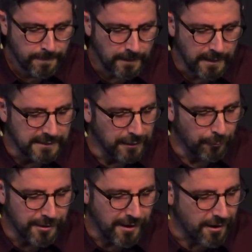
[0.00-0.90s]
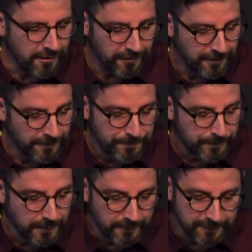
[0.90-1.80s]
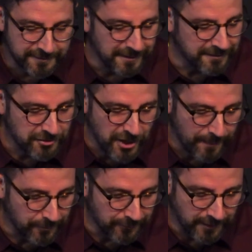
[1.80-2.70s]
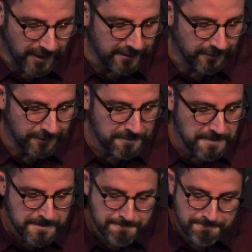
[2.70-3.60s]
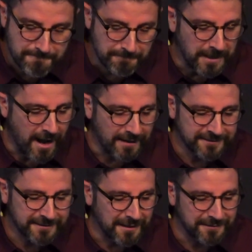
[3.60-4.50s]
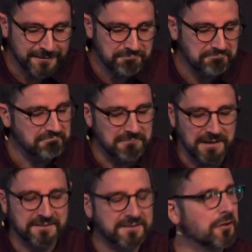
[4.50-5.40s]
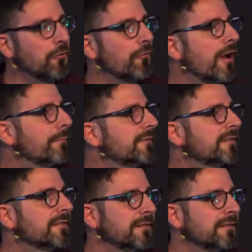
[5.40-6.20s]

And here we are, six chapters later. God says, It's corrupt.